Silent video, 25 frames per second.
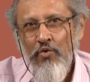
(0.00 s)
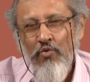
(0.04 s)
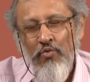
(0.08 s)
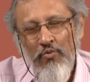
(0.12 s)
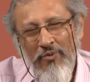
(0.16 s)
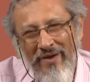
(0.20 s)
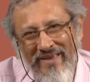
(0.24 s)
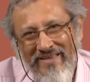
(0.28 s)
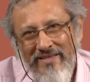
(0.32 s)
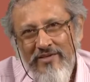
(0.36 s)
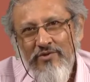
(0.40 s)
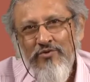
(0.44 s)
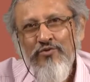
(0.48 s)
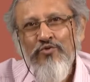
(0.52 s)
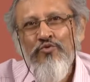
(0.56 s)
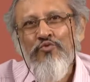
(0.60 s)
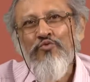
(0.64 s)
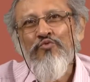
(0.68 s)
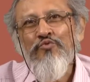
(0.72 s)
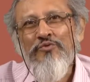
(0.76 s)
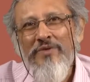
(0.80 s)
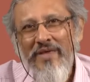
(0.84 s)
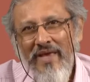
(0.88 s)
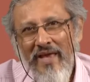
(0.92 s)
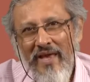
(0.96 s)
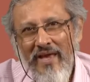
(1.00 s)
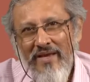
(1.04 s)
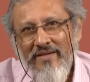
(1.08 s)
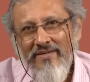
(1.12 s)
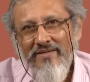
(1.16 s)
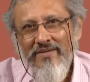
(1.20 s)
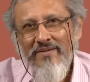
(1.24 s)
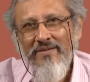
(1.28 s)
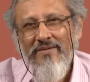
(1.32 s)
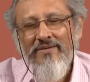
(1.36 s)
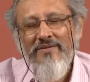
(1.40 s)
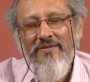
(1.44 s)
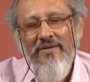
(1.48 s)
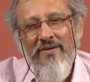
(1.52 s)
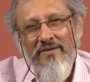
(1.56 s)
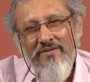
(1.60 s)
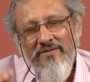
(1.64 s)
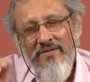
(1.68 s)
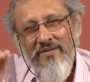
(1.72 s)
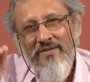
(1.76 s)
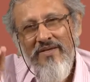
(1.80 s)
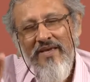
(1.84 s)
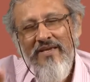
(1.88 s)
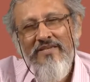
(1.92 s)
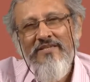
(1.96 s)
When you do that,
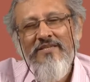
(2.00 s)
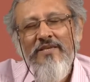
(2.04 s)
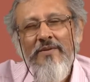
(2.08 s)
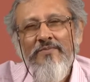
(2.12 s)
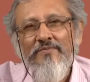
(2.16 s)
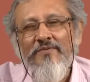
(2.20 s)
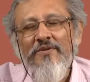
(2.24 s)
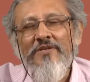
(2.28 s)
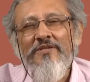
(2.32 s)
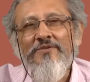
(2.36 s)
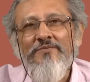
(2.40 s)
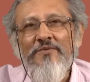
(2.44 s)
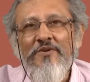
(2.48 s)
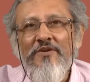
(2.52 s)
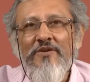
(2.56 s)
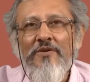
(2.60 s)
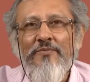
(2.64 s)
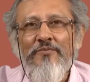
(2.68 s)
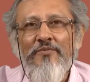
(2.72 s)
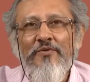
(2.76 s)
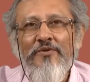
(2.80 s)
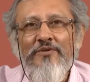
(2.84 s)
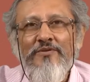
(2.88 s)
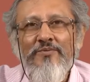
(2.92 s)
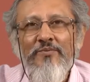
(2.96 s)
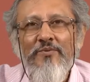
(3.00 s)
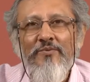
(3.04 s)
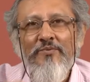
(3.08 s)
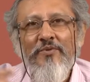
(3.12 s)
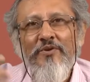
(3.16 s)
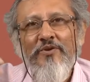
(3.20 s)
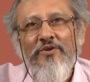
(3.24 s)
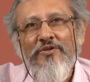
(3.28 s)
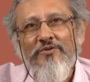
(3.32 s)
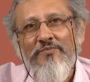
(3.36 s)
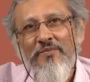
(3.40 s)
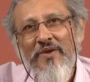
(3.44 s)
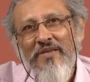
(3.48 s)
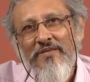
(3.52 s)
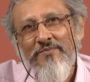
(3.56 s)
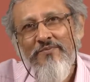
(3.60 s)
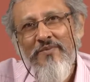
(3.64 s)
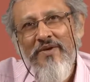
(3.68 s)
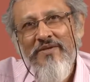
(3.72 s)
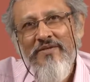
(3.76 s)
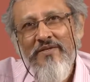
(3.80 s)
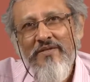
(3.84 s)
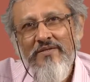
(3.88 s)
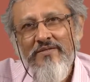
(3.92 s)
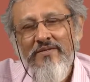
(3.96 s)
certain exceptions become possible because
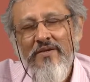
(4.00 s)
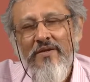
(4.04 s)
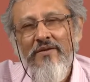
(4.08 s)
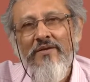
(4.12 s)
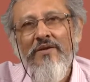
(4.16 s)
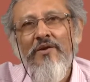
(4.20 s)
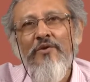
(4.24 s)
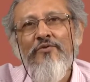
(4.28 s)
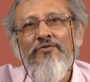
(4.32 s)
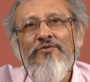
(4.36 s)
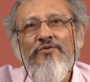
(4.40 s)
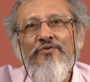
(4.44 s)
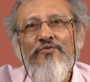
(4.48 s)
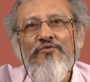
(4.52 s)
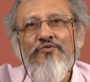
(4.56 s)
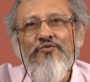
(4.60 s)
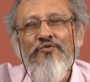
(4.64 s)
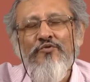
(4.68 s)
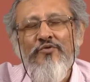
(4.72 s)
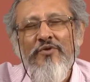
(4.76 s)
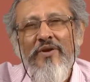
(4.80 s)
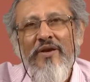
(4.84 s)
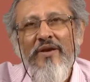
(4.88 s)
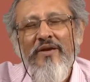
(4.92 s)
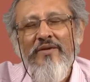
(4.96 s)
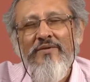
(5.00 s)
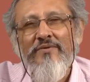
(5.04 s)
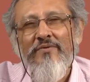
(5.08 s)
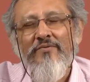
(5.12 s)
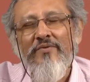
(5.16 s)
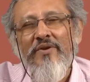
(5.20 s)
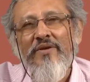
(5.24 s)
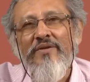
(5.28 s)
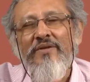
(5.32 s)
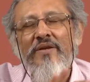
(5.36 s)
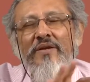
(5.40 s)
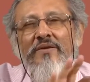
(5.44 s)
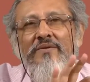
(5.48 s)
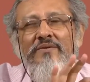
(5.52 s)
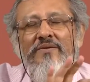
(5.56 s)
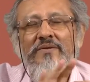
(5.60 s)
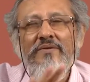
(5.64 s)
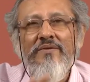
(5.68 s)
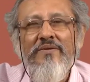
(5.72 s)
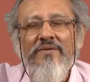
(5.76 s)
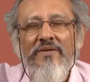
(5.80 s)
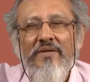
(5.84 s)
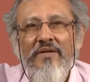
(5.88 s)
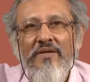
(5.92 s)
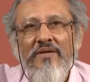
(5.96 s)
mathematics allows you to write
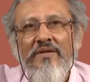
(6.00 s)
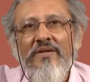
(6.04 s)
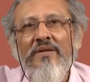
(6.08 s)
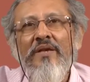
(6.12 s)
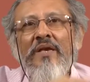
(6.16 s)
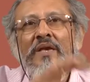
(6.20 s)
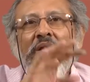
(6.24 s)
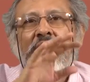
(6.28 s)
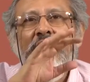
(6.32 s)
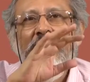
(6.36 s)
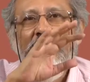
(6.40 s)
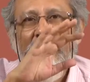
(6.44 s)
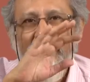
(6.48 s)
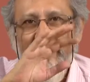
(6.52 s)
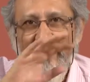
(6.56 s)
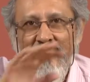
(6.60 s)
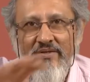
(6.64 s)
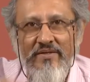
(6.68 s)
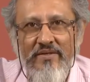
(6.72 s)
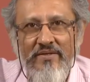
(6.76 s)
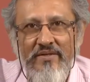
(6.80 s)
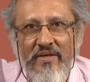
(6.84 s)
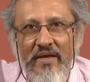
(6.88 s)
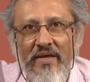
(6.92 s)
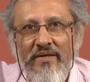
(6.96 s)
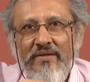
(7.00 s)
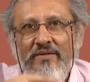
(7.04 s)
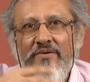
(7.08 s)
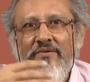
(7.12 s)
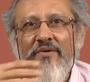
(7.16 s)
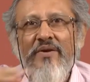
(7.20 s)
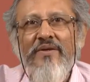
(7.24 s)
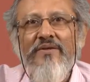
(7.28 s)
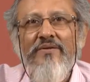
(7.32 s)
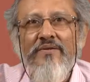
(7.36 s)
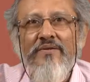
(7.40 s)
redundantly greater than,